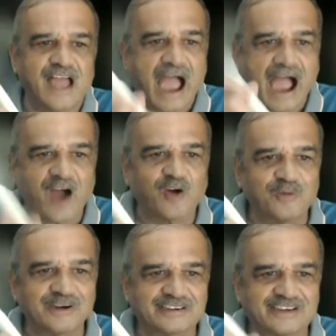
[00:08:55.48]
how
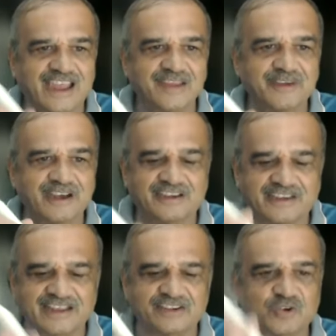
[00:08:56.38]
much time it
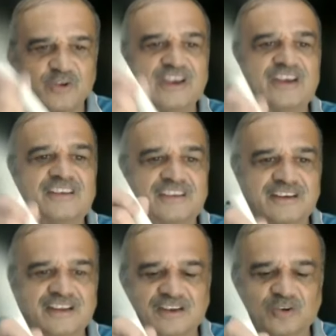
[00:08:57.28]
takes to
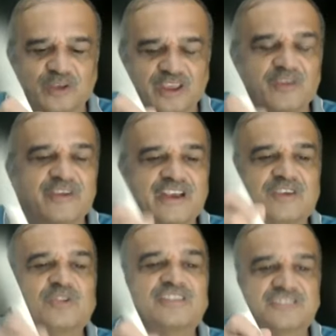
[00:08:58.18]
give
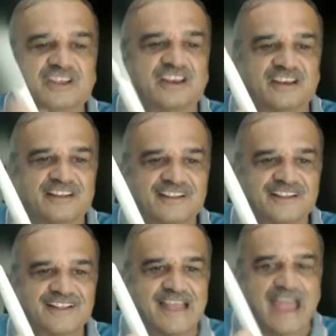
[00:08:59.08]
heat to the skin.
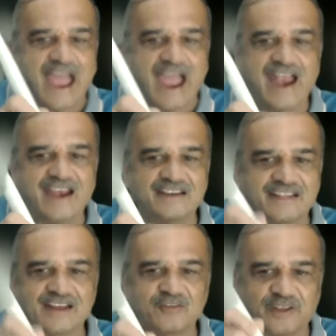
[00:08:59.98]
And
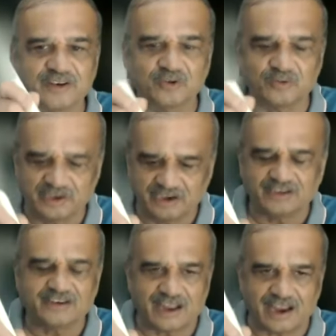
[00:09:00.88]
then when you
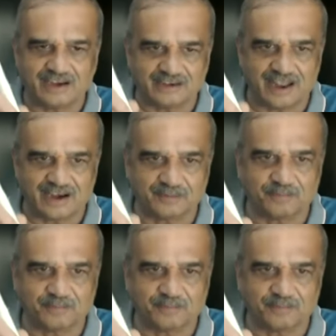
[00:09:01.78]
heat at a